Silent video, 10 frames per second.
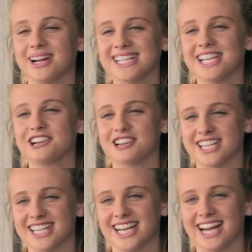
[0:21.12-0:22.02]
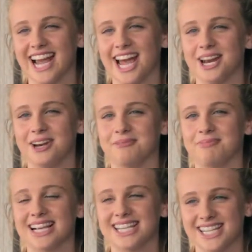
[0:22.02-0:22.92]
once at a christening and
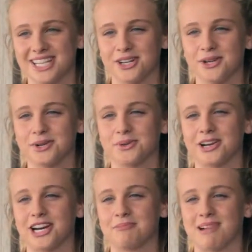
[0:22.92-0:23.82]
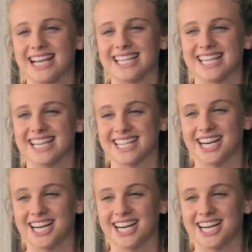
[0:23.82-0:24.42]
my sister, who was wearing braces at the